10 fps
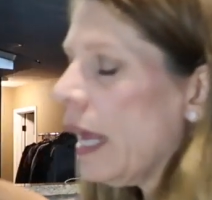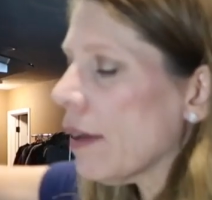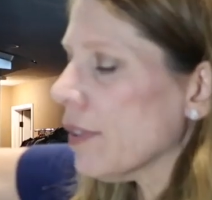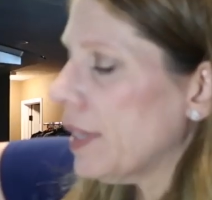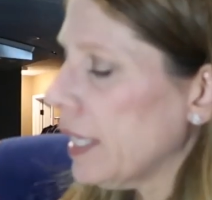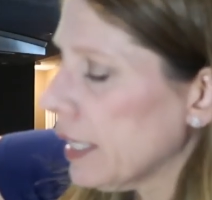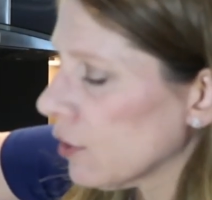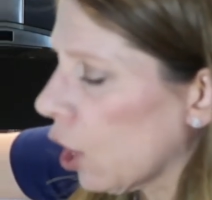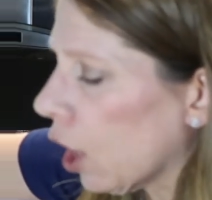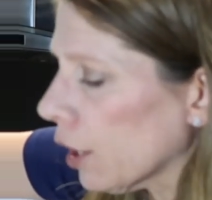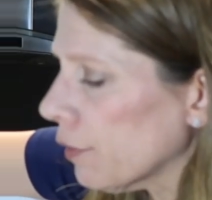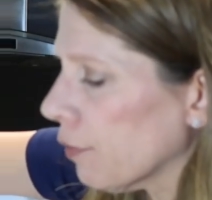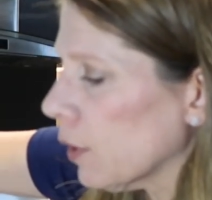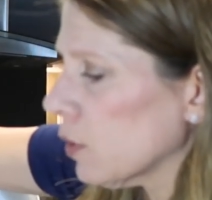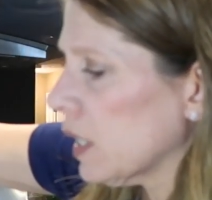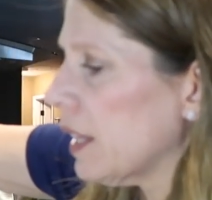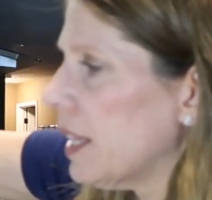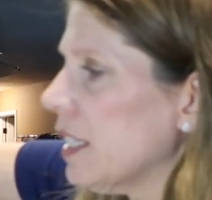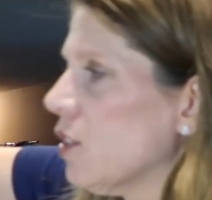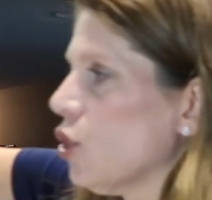Everything is hard frozen.
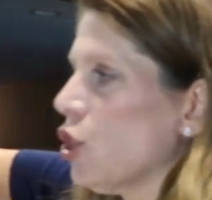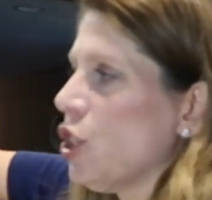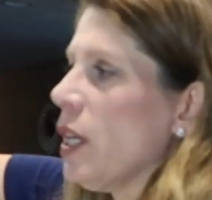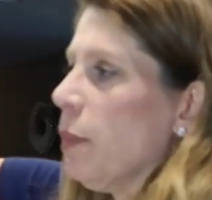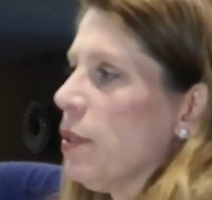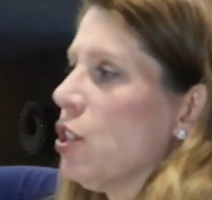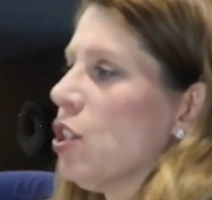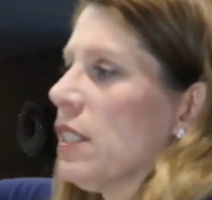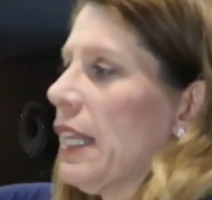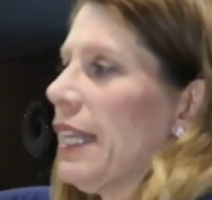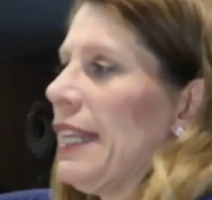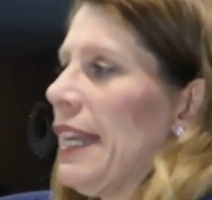This shipped just like